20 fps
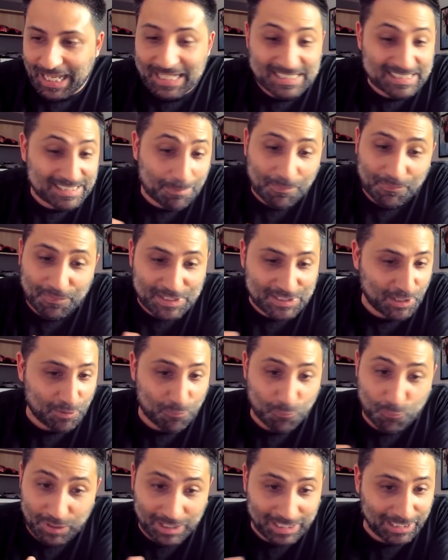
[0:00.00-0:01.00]
and some of it's
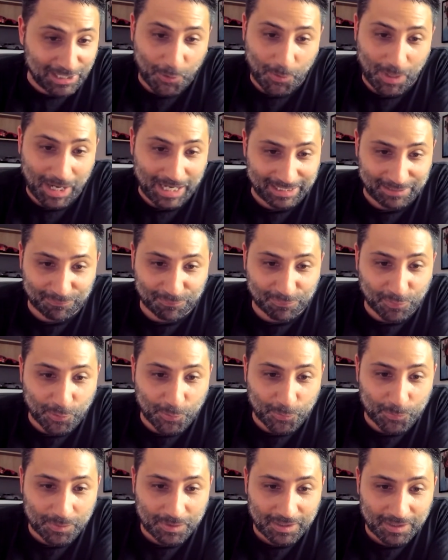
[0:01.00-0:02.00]
like really low hanging
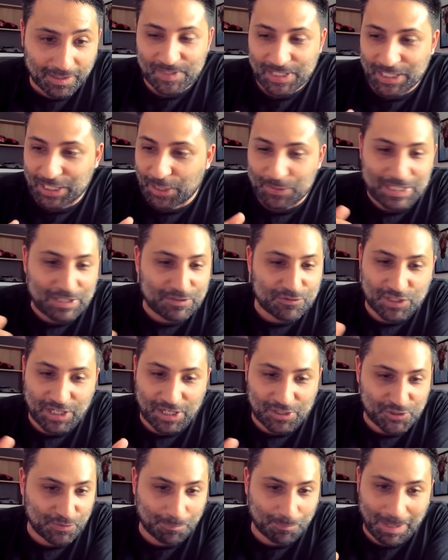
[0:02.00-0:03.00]
fruit, the
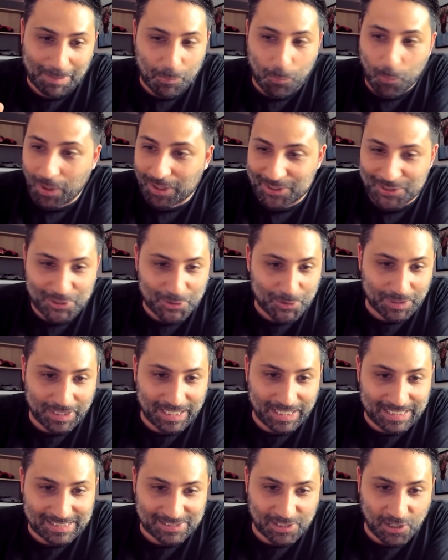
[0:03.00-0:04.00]
introduction of maybe one or two
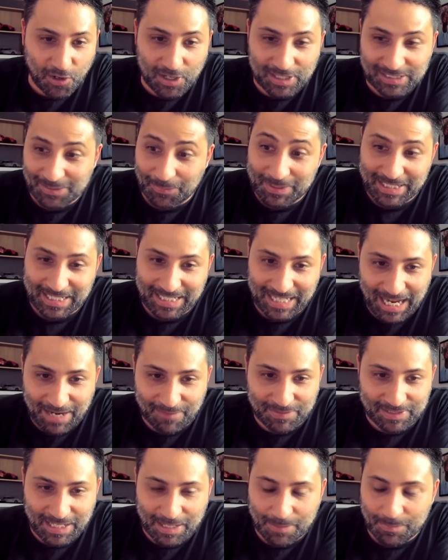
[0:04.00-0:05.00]
key slides that we didn't
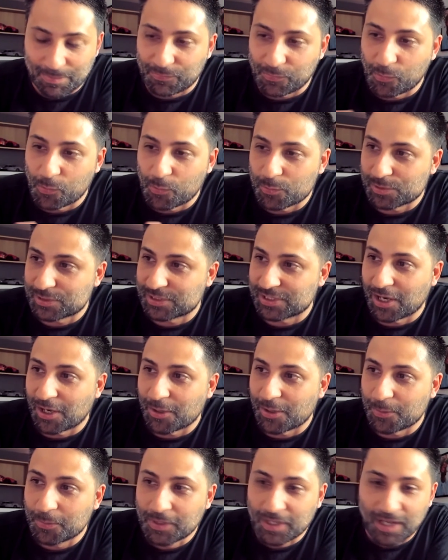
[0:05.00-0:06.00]
have in there before.
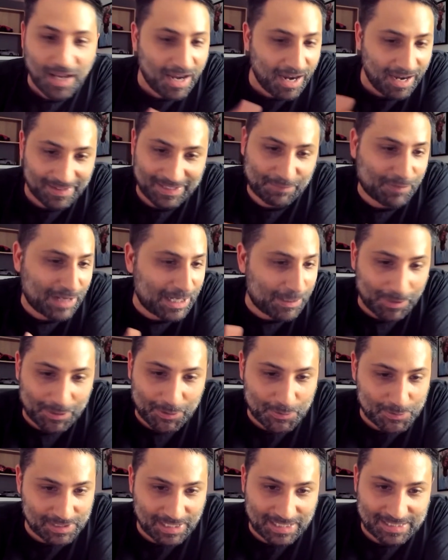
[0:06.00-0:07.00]
So I think for anyone
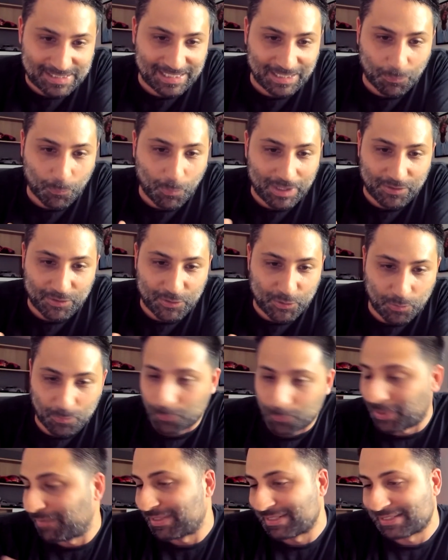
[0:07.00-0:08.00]
who's listening, whether
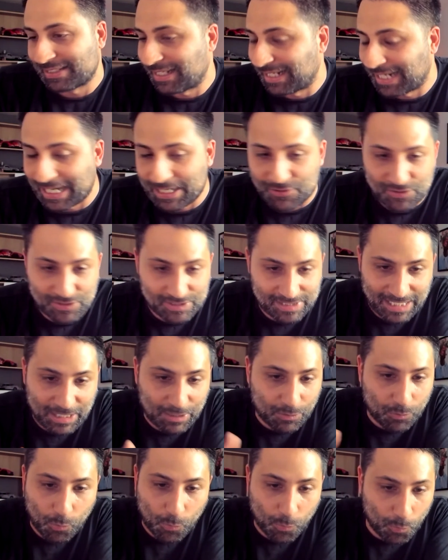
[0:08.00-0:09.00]
it's an
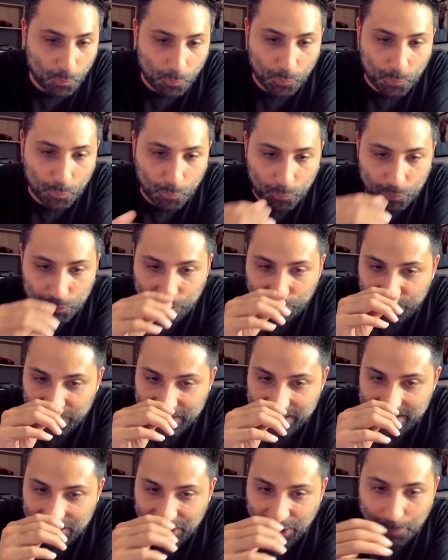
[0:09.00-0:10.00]
agency or you're
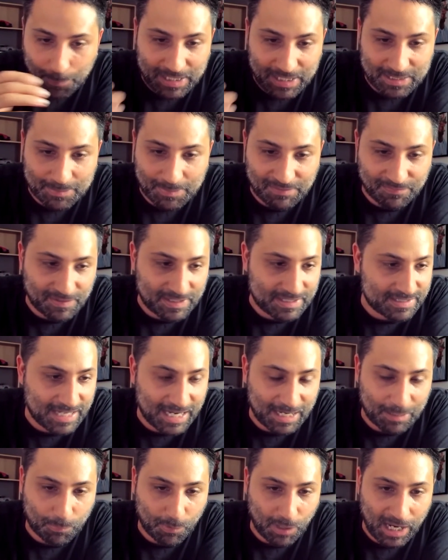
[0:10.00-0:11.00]
a B2B
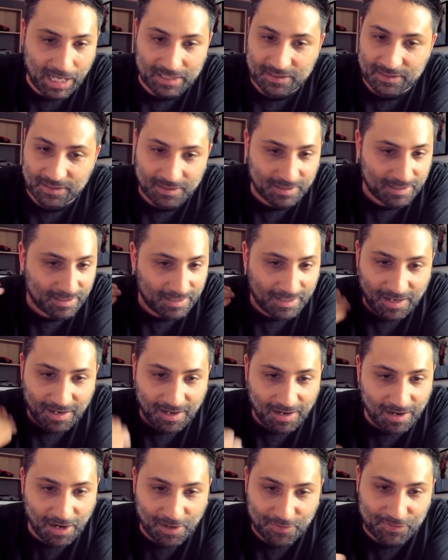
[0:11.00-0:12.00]
fintech brand,
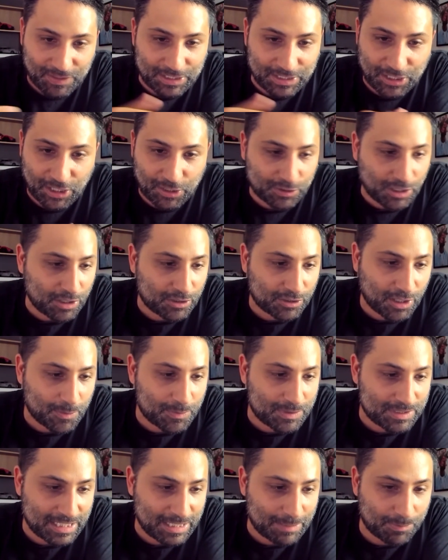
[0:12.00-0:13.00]
I think
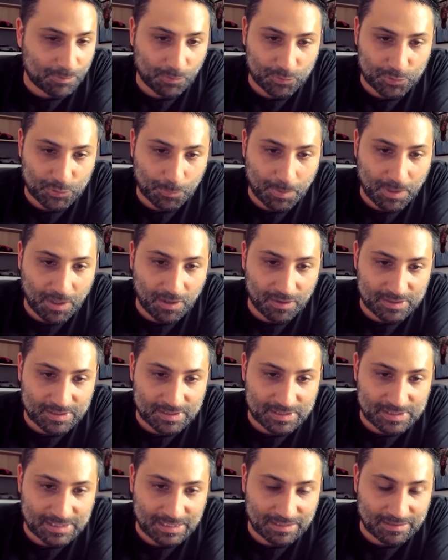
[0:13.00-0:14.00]
going deeper on your
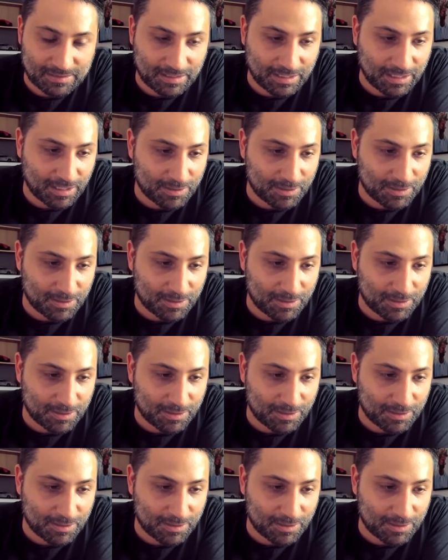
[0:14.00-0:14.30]
partners and